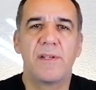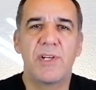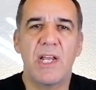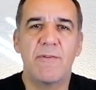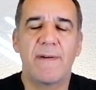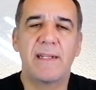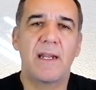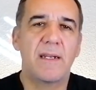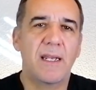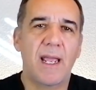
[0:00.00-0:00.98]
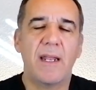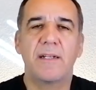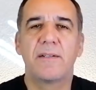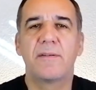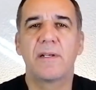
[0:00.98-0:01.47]
January
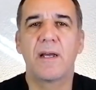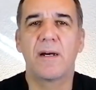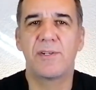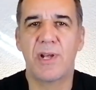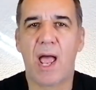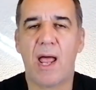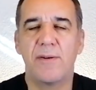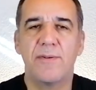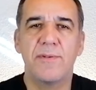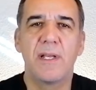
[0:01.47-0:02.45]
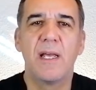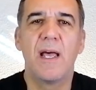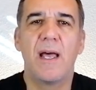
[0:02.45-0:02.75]
dedicated to the god Janus,